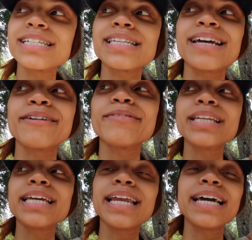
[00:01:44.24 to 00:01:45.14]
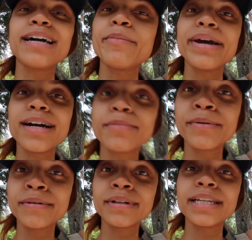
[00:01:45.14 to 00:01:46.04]
it's just like really like
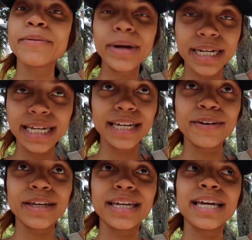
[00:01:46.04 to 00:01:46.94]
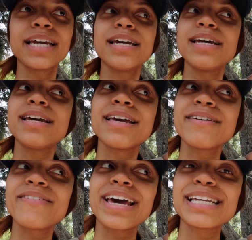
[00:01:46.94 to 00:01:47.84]
unbearable, then we're gonna go get
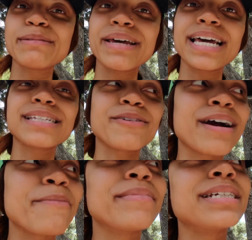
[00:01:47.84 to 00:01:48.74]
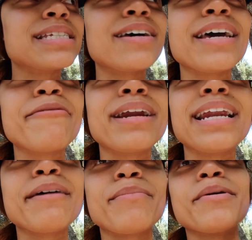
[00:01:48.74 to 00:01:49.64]
fast pass, or I'm gonna just go get one
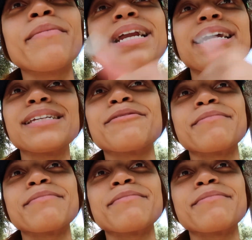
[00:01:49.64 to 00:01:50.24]
of them pull my niggas